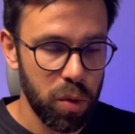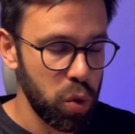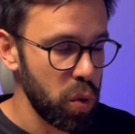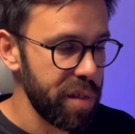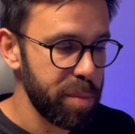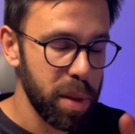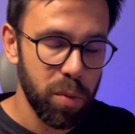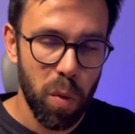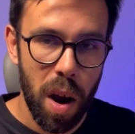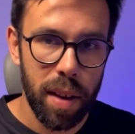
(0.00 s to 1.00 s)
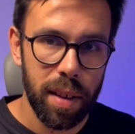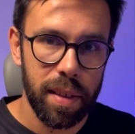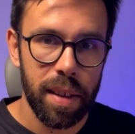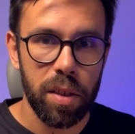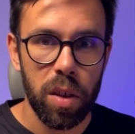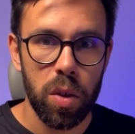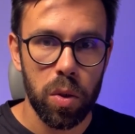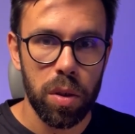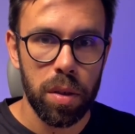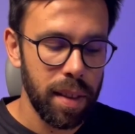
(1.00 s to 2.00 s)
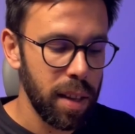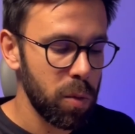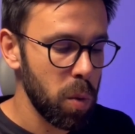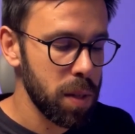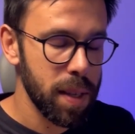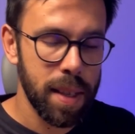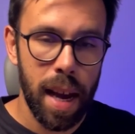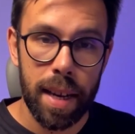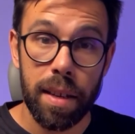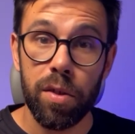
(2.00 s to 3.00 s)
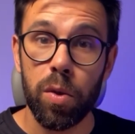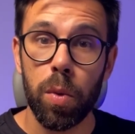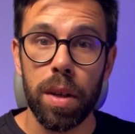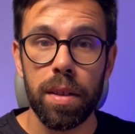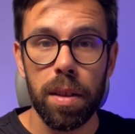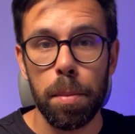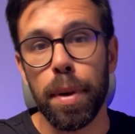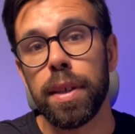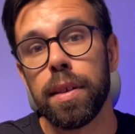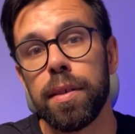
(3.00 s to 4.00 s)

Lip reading: you have been writing that code that was assigned to run the debugger.